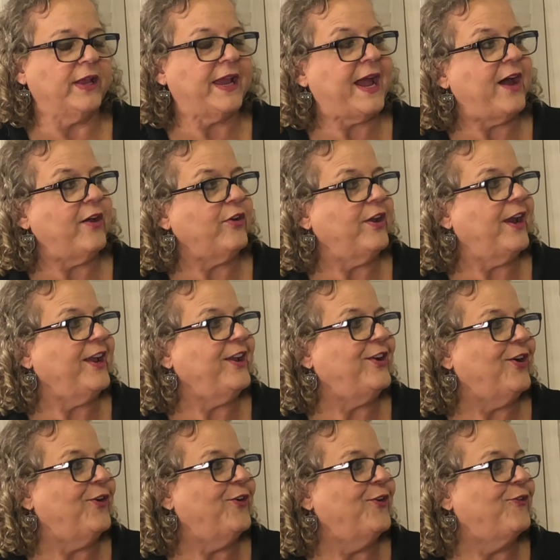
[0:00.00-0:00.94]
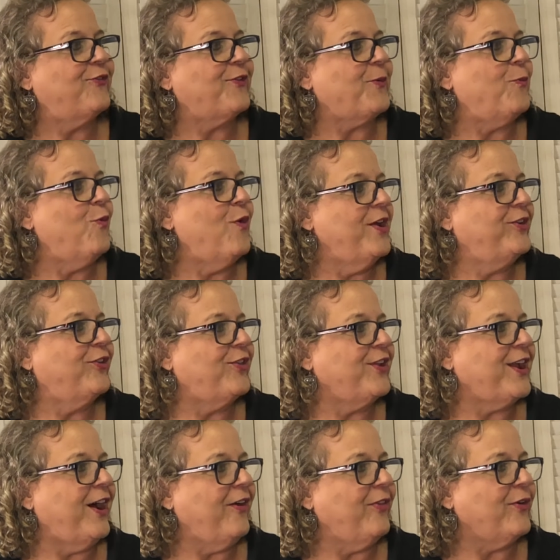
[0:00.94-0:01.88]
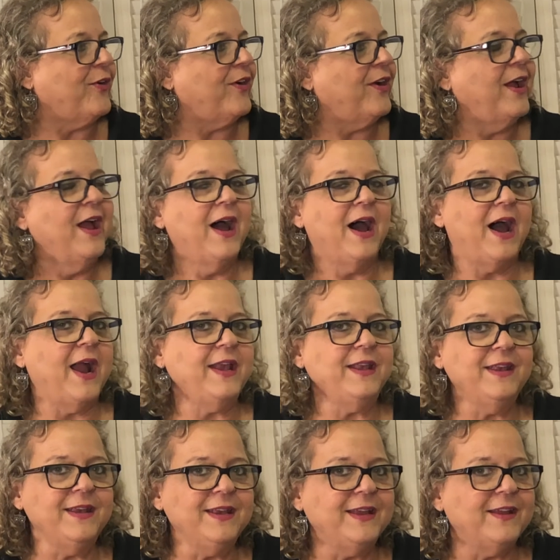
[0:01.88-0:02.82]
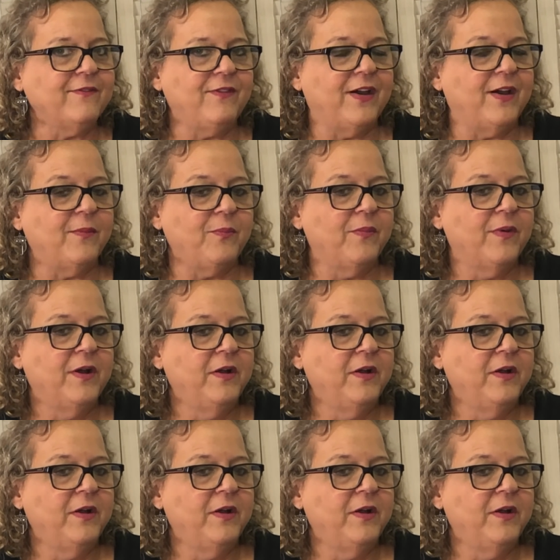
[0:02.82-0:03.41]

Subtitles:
how did I go from one to the other? I didn't give up.